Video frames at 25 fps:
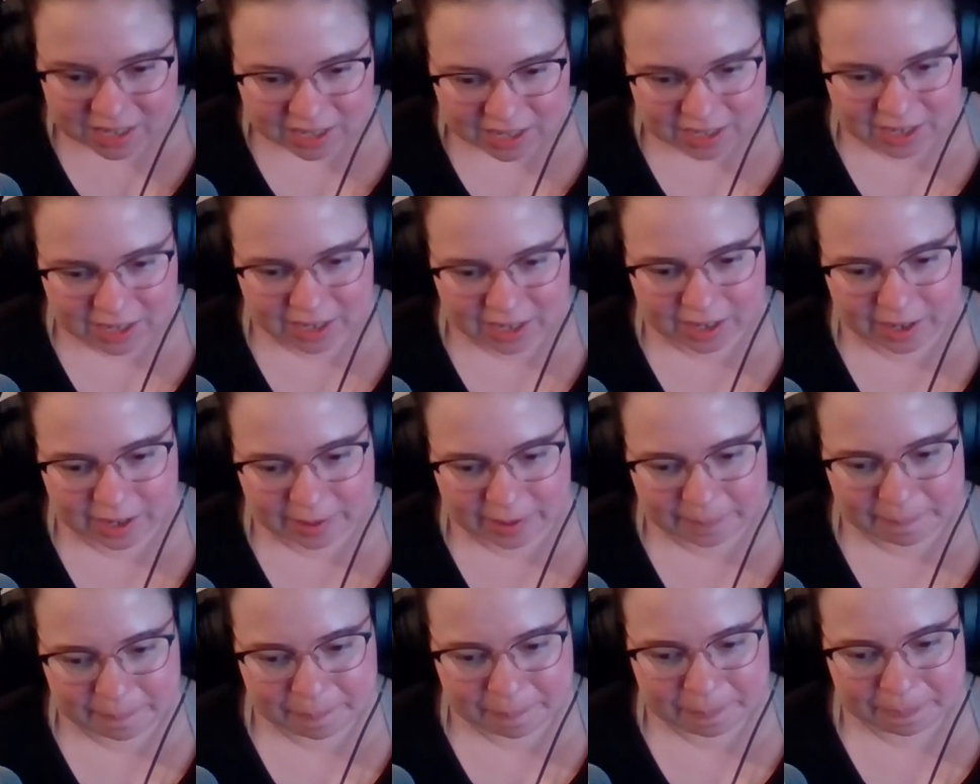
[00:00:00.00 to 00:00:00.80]

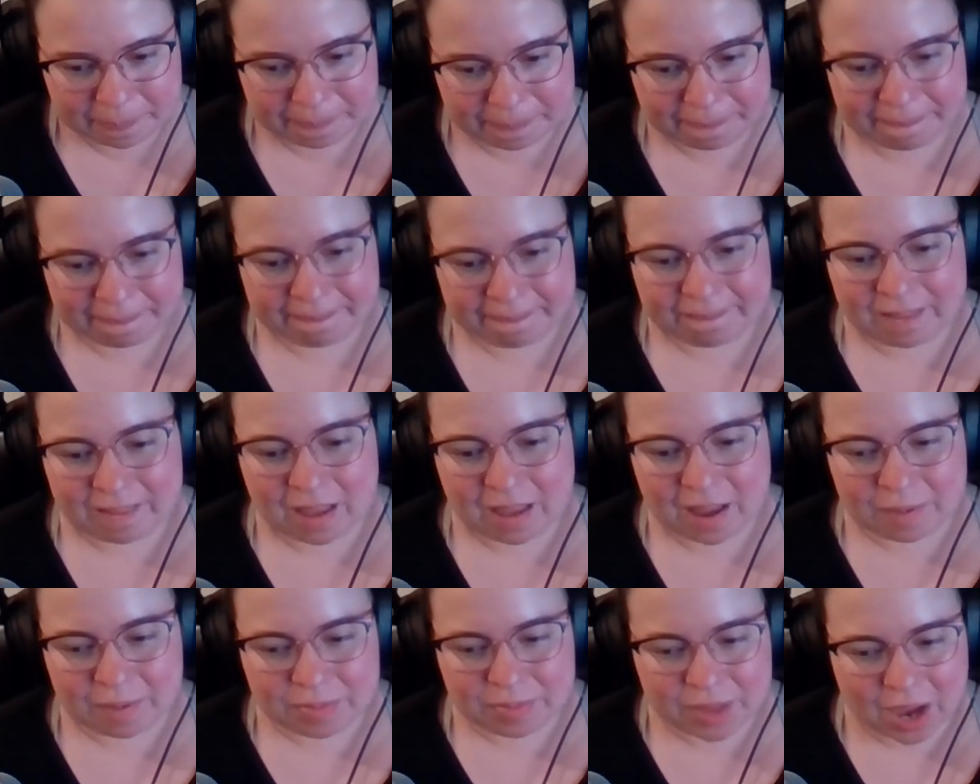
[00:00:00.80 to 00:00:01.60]
I'm
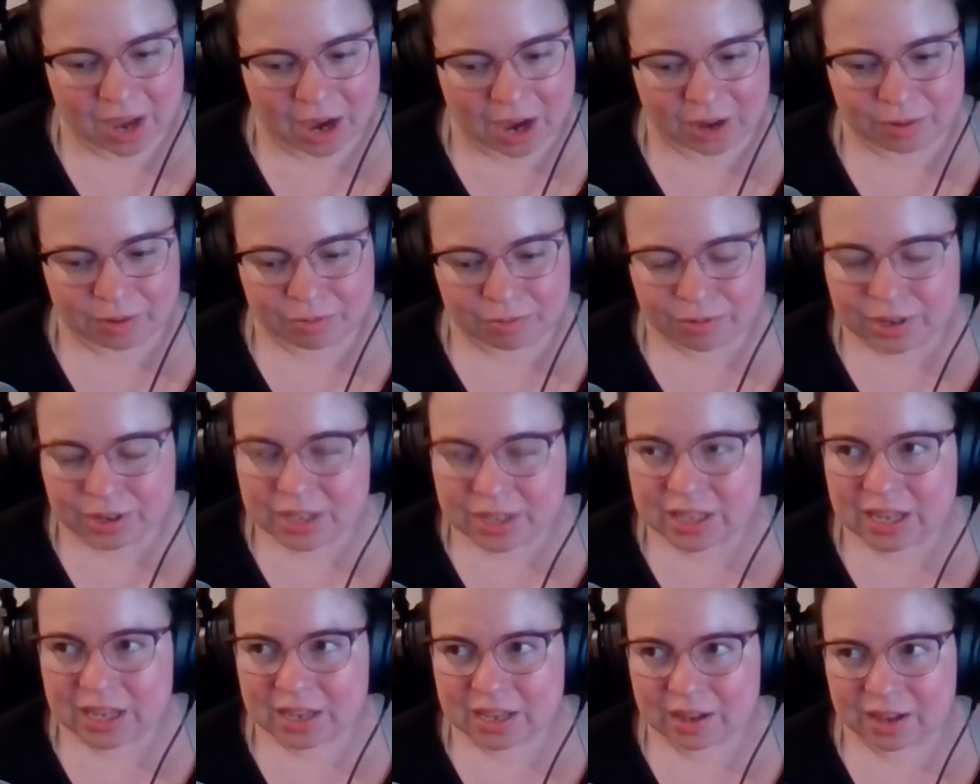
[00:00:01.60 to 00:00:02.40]
not
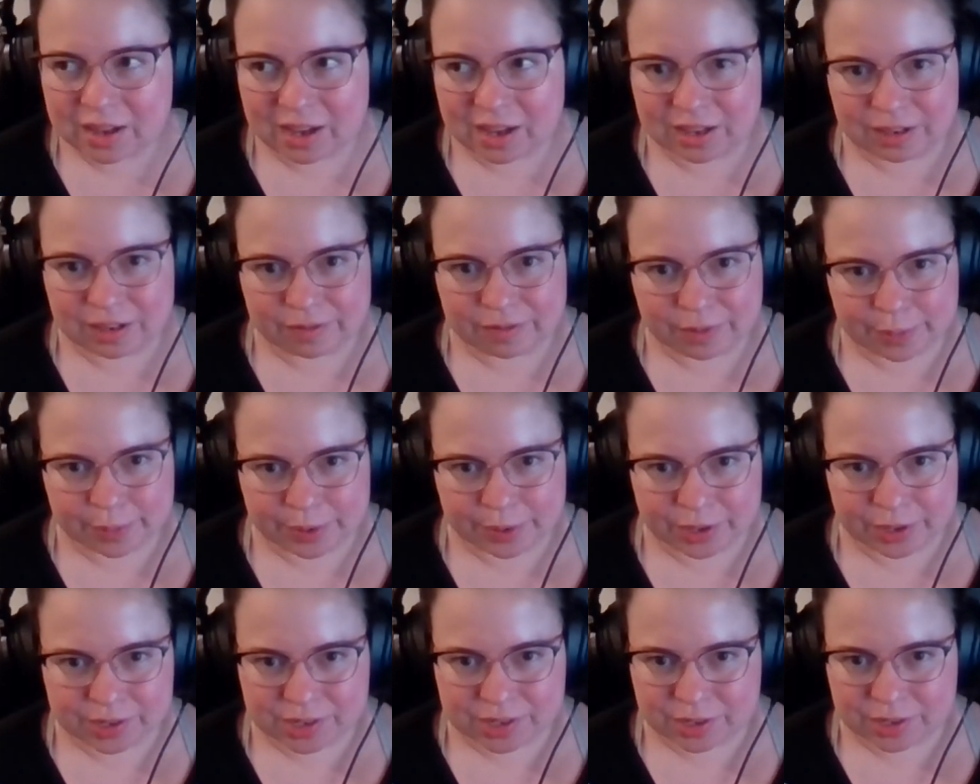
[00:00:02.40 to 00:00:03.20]
really a kind of a
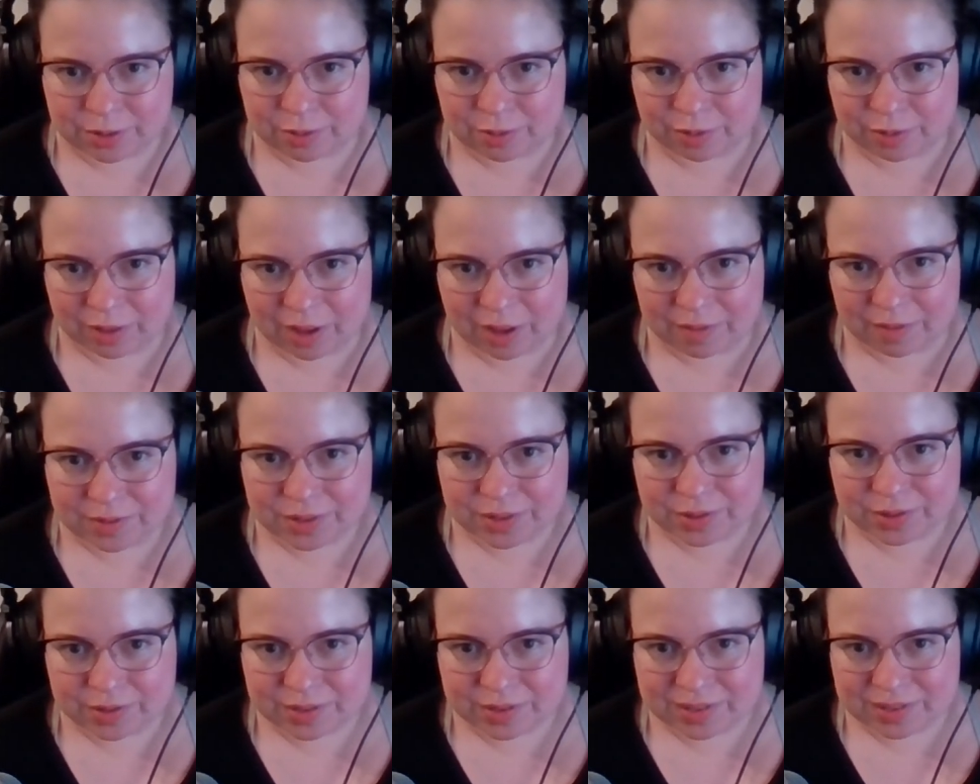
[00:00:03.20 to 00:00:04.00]
person who
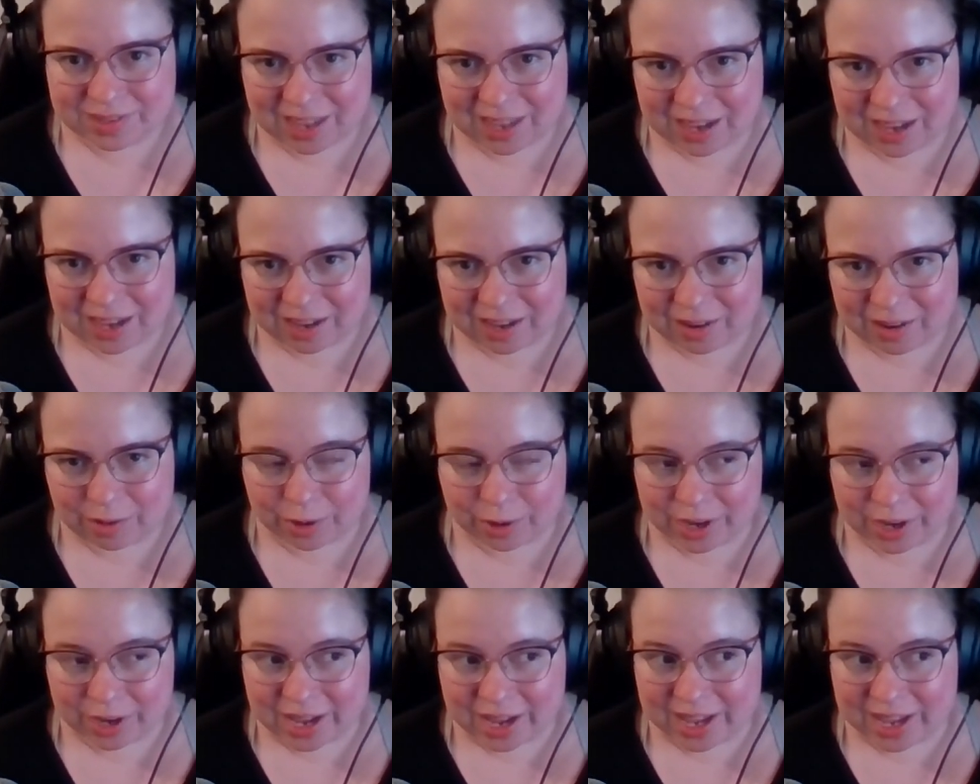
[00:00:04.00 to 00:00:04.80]
loves like
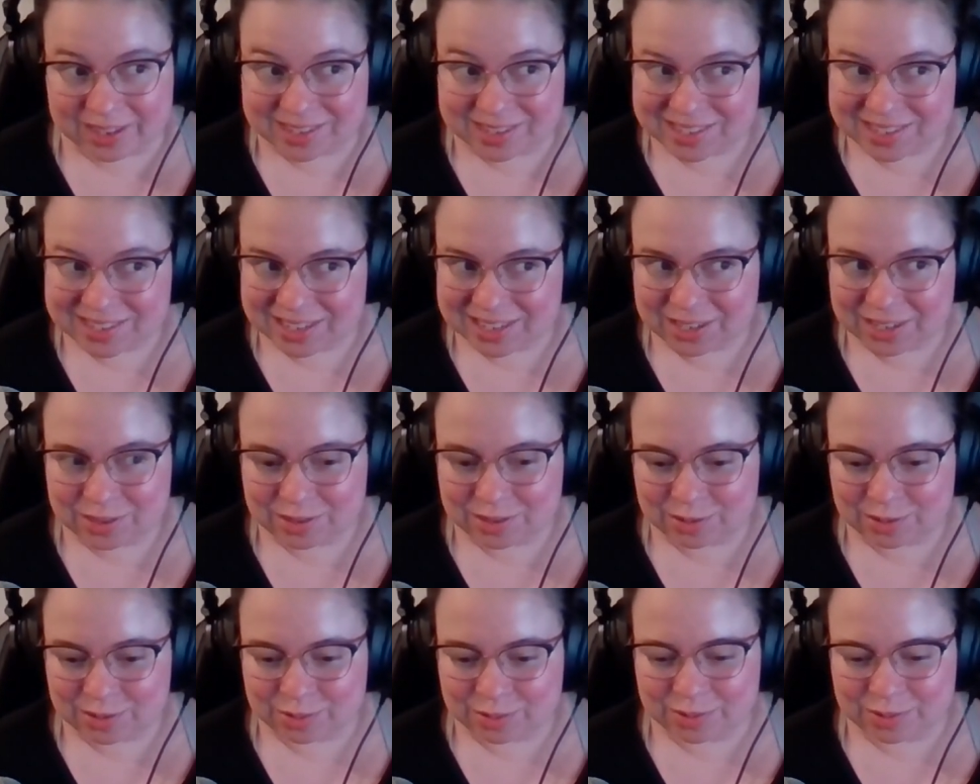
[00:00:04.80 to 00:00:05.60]
or can stick
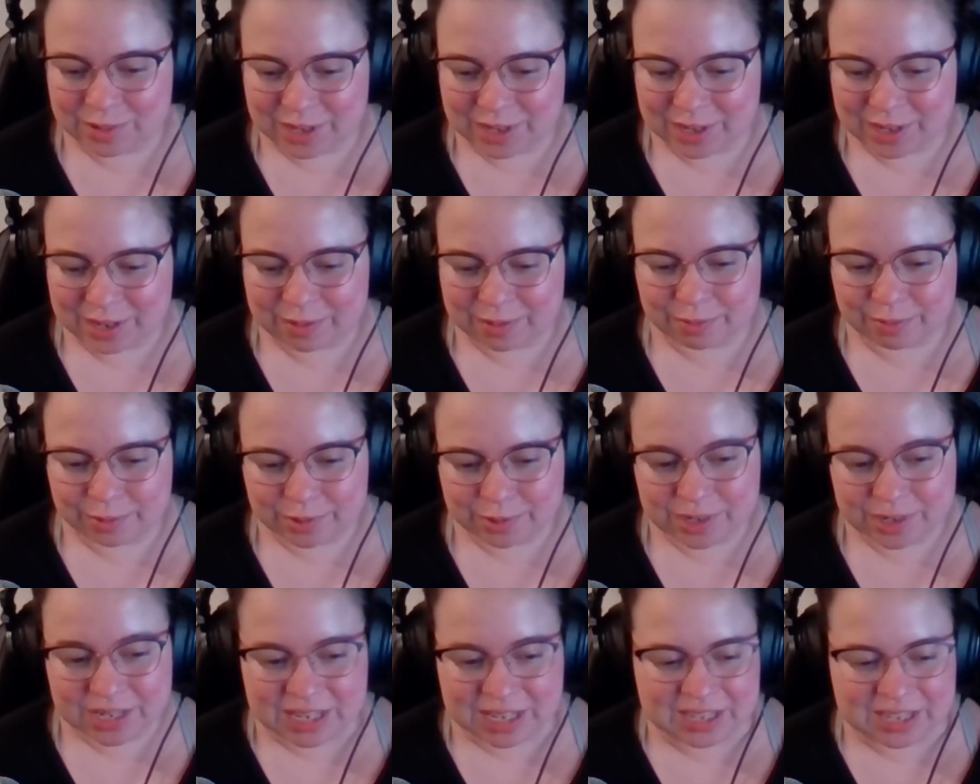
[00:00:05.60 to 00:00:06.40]
to like
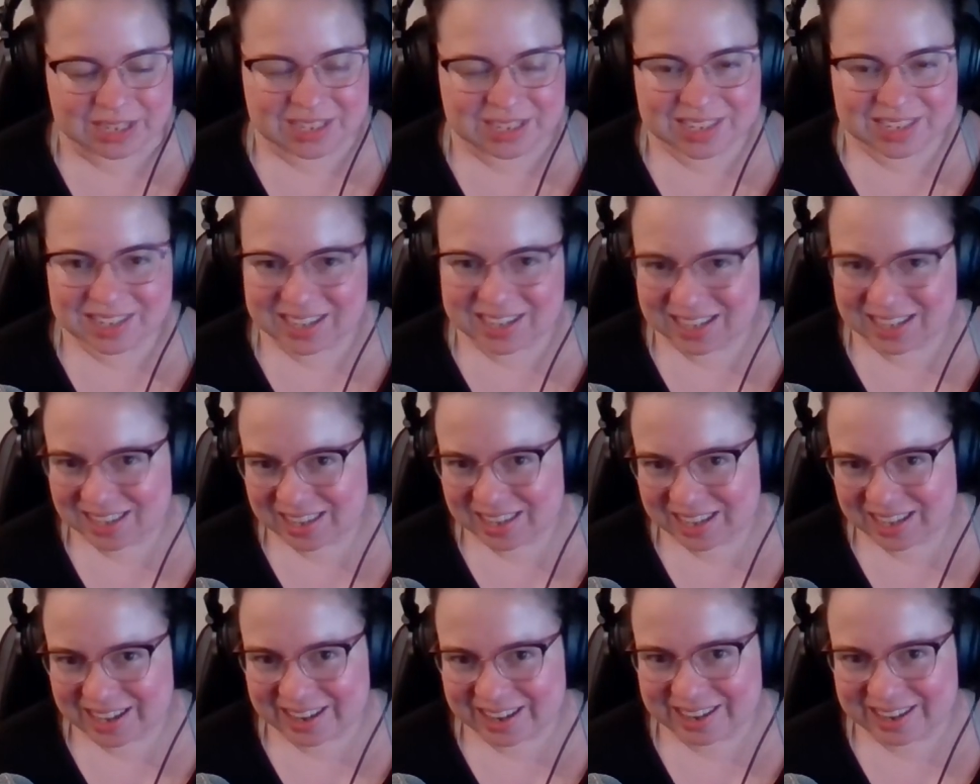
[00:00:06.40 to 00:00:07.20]
routines like
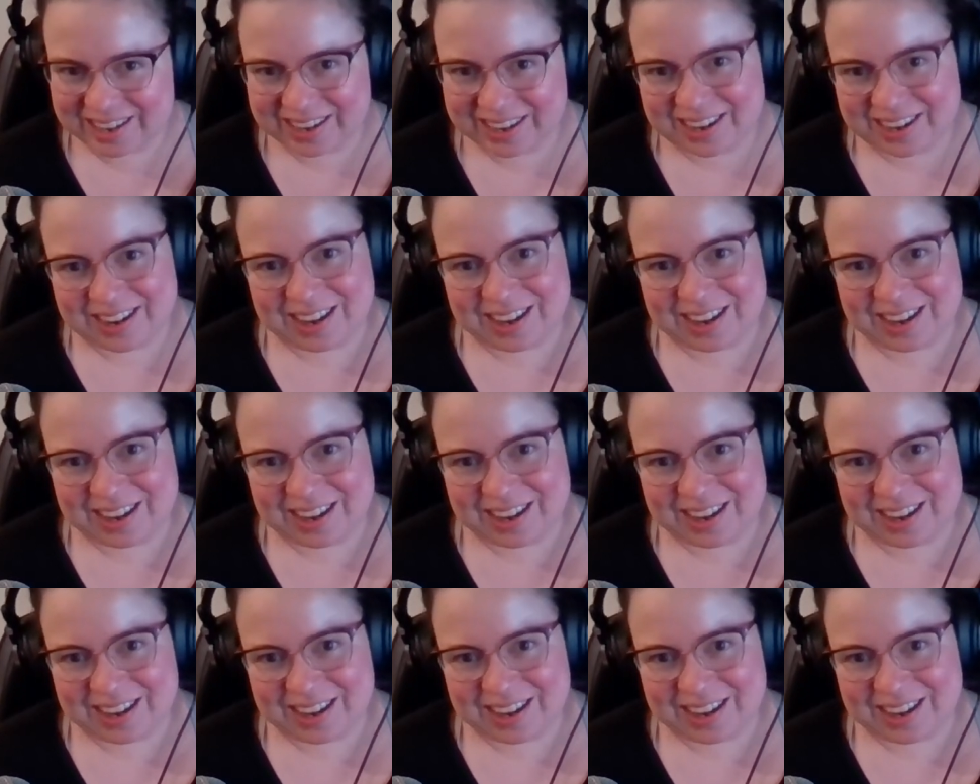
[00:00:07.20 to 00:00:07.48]
that.